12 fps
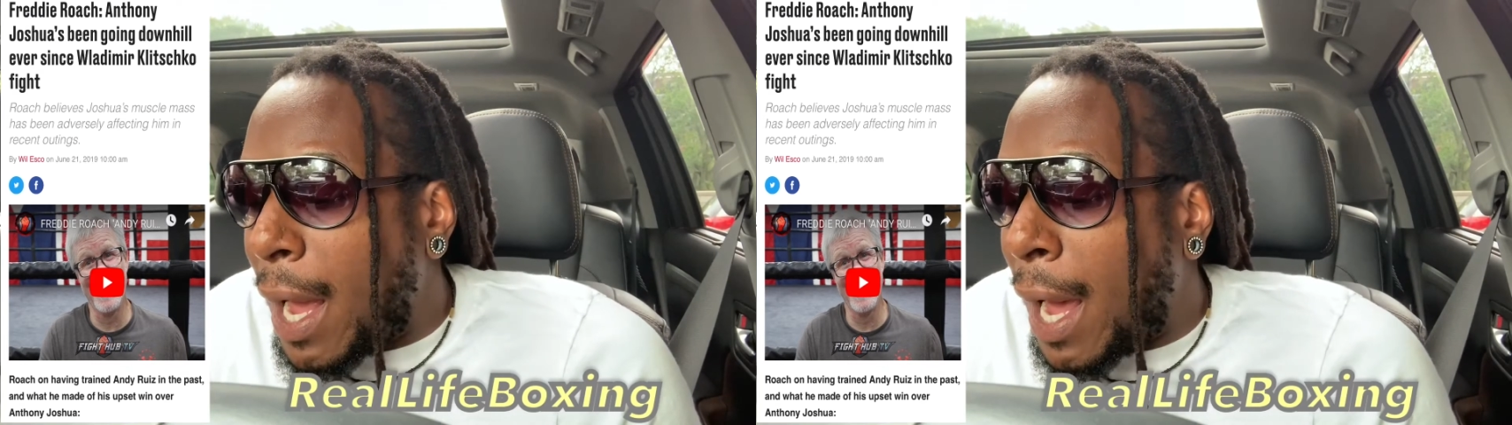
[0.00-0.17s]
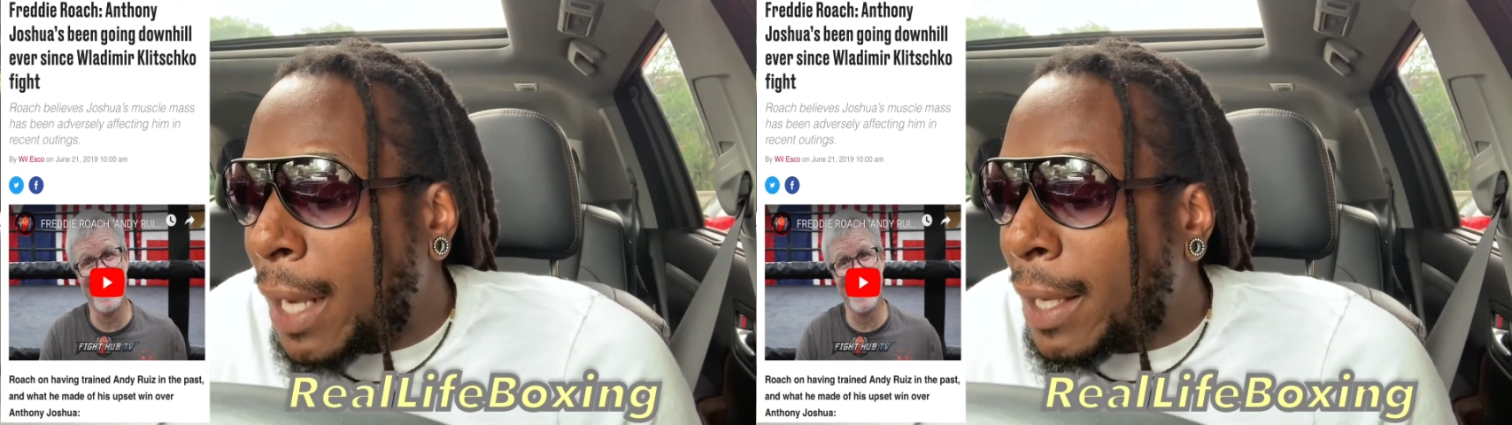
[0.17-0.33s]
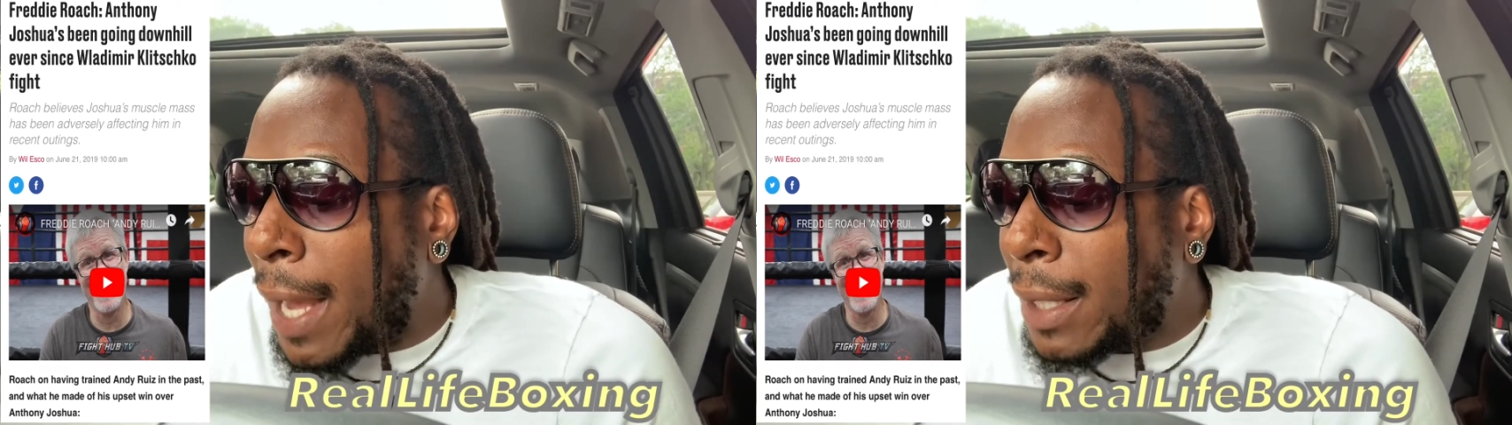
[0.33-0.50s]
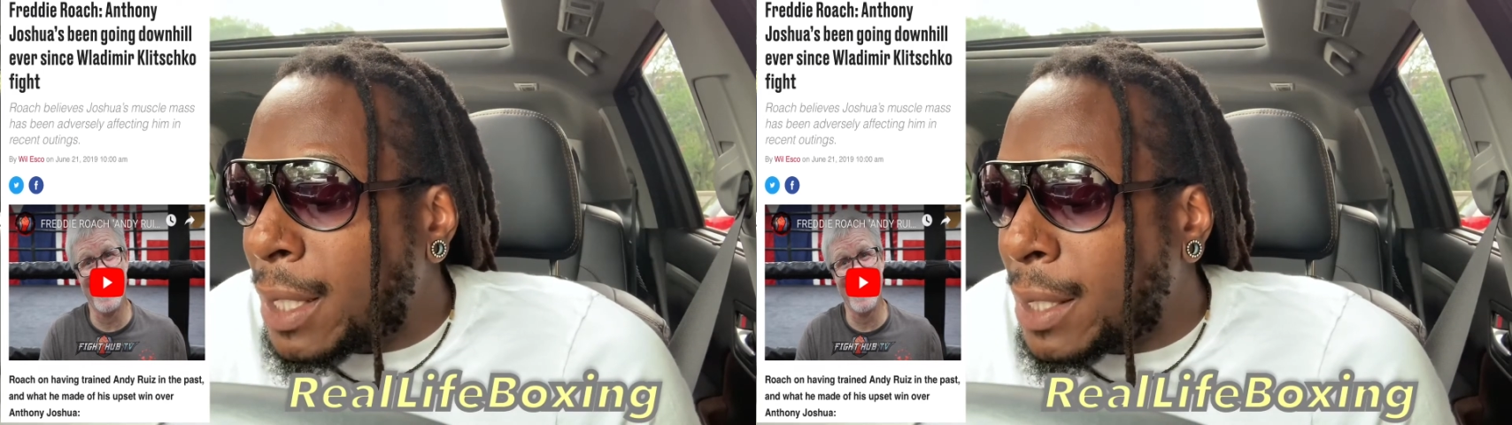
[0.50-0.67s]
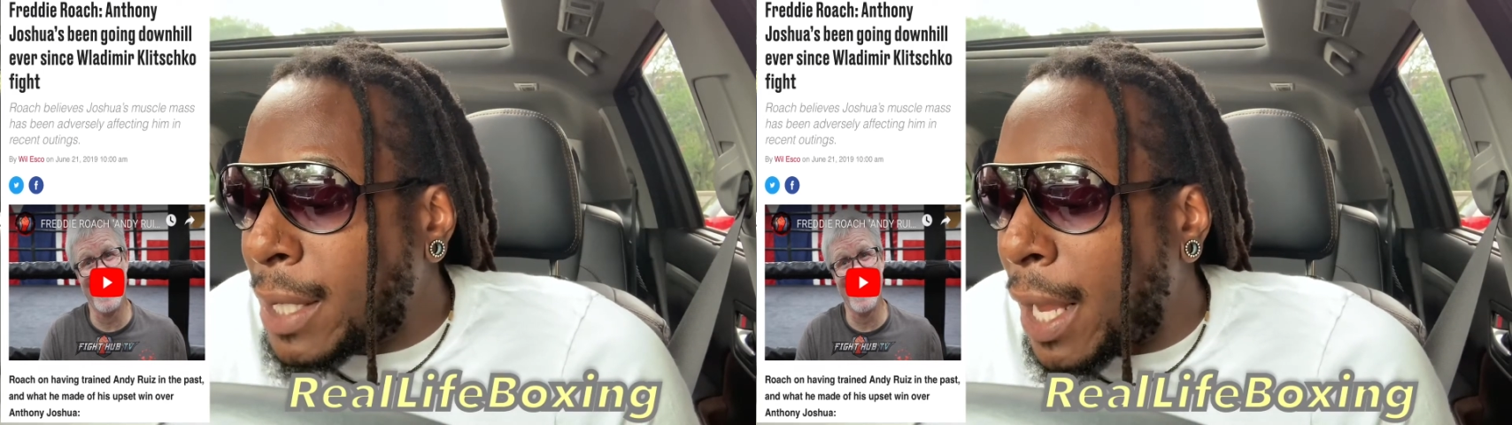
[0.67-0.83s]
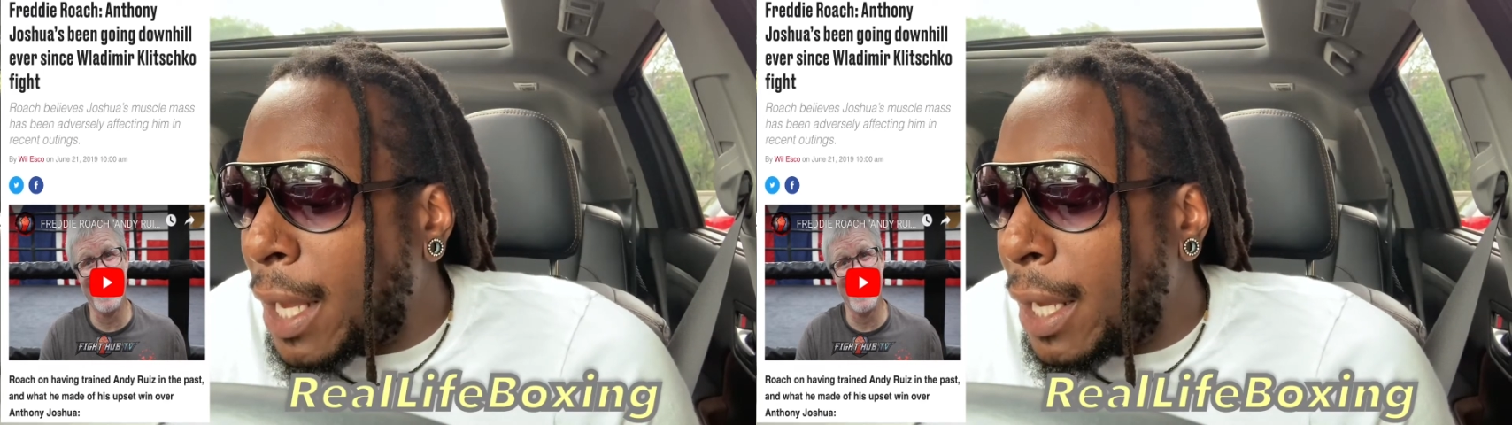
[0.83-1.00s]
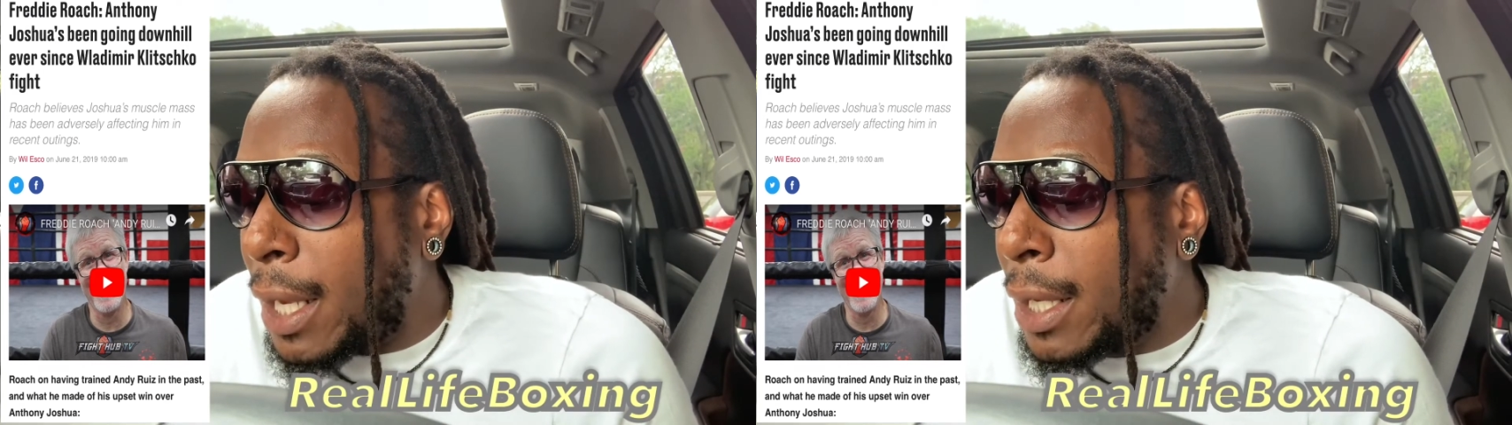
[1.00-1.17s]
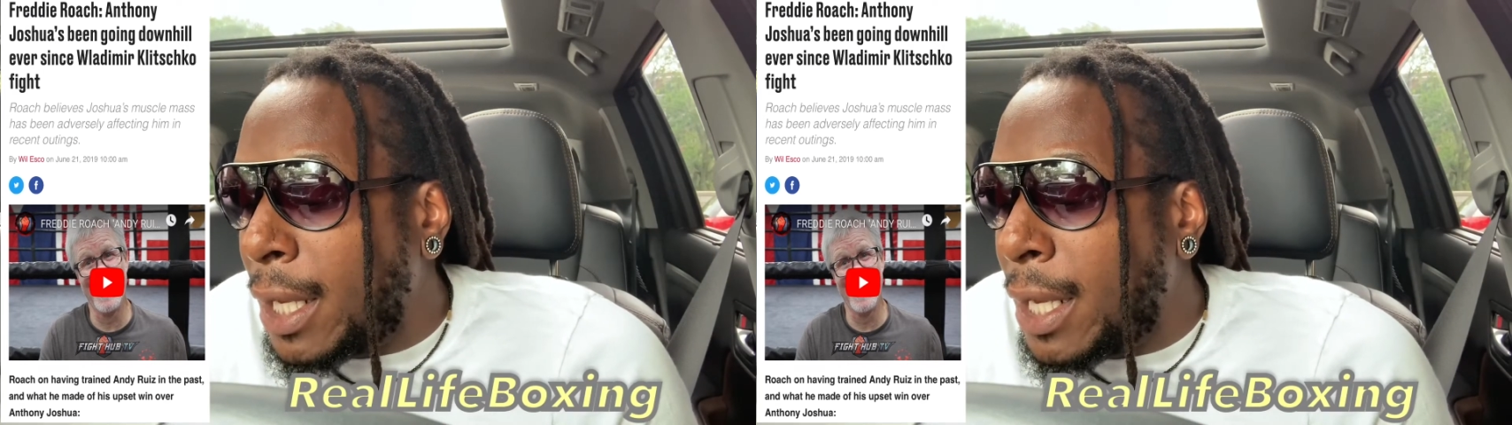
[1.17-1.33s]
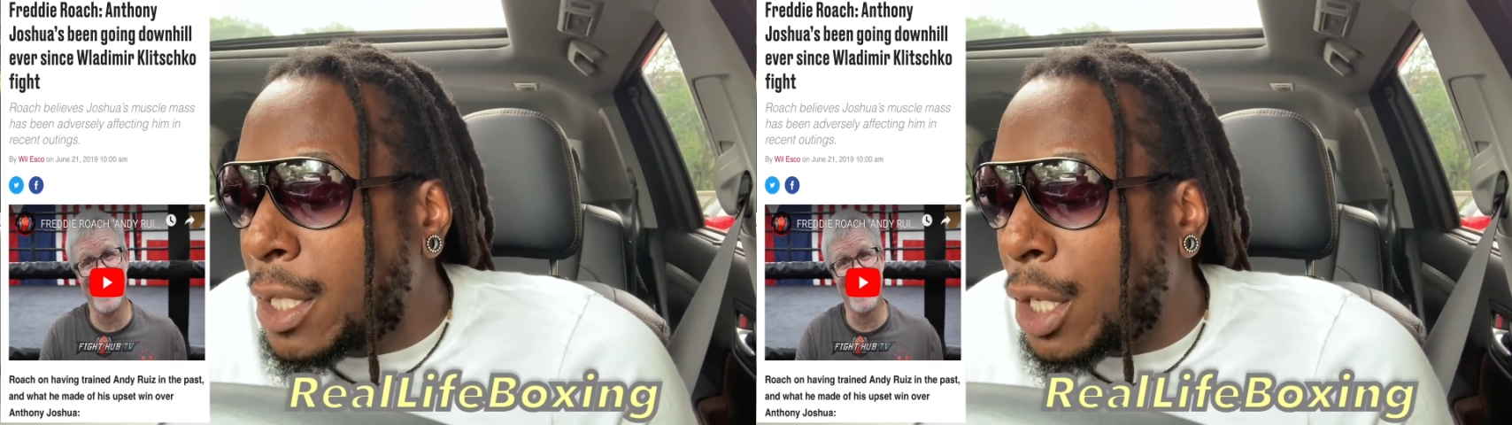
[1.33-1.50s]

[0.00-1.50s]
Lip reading: I like to say he needs